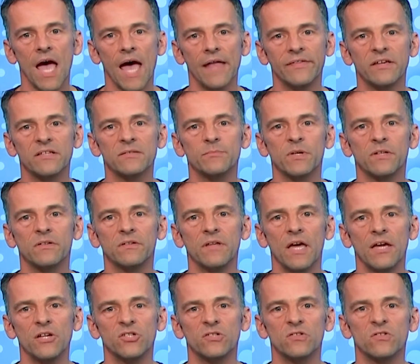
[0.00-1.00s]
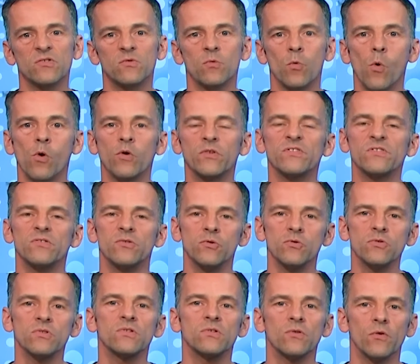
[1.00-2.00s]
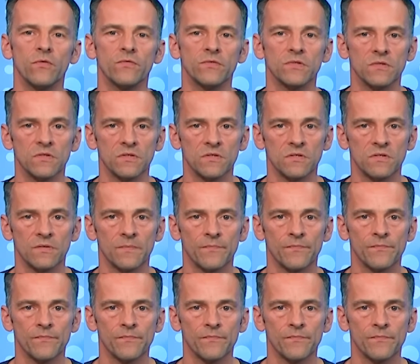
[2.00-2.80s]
and expectations towards your services?